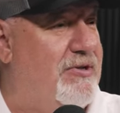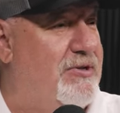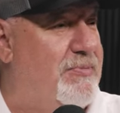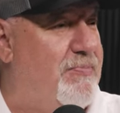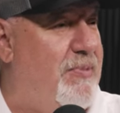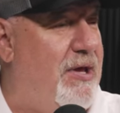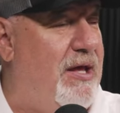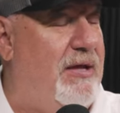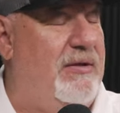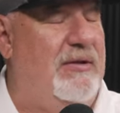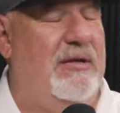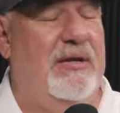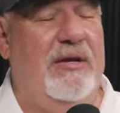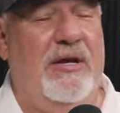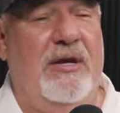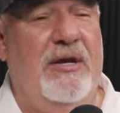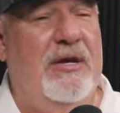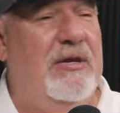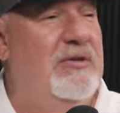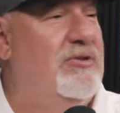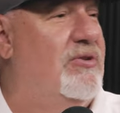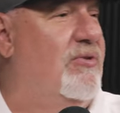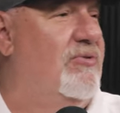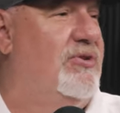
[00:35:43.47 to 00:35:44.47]
spin.
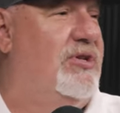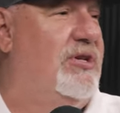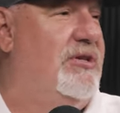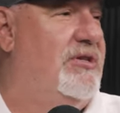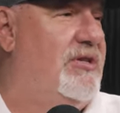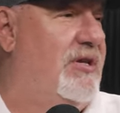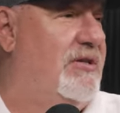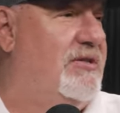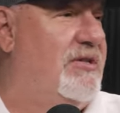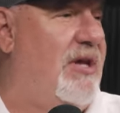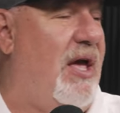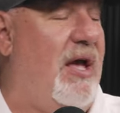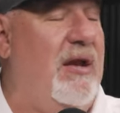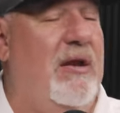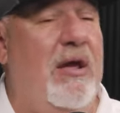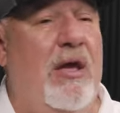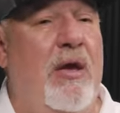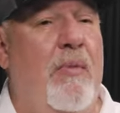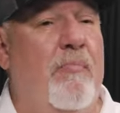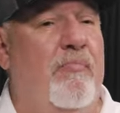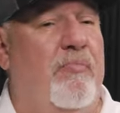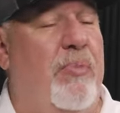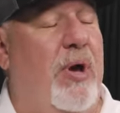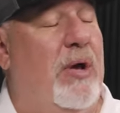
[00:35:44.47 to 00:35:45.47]
So she's excited.
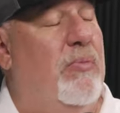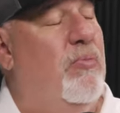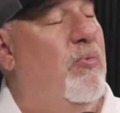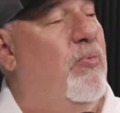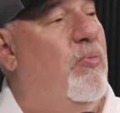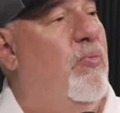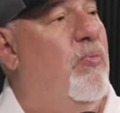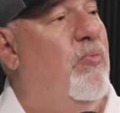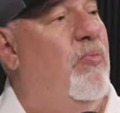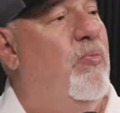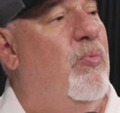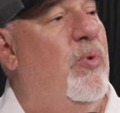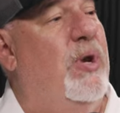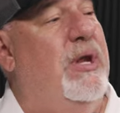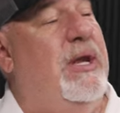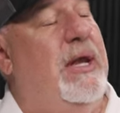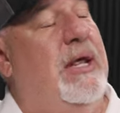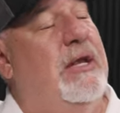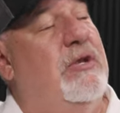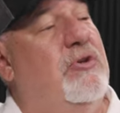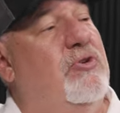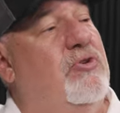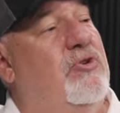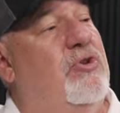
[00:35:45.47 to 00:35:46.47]
But we
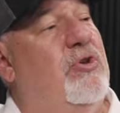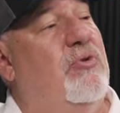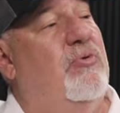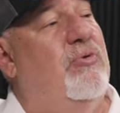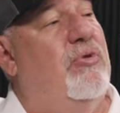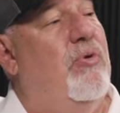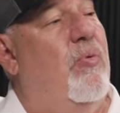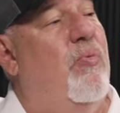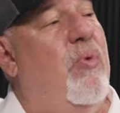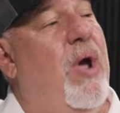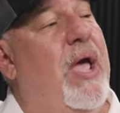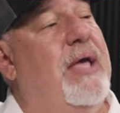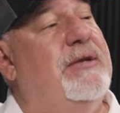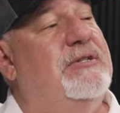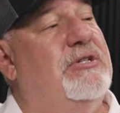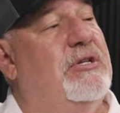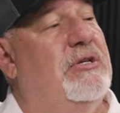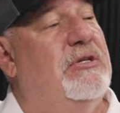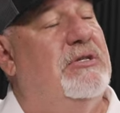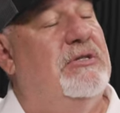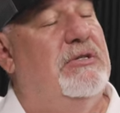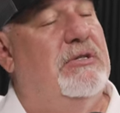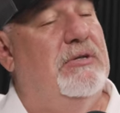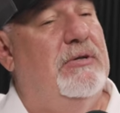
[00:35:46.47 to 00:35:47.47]
didn't do the
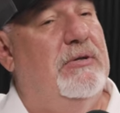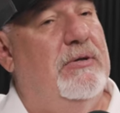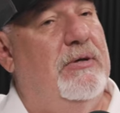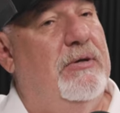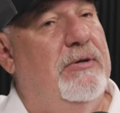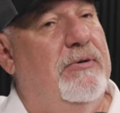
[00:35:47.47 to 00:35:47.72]
wedges.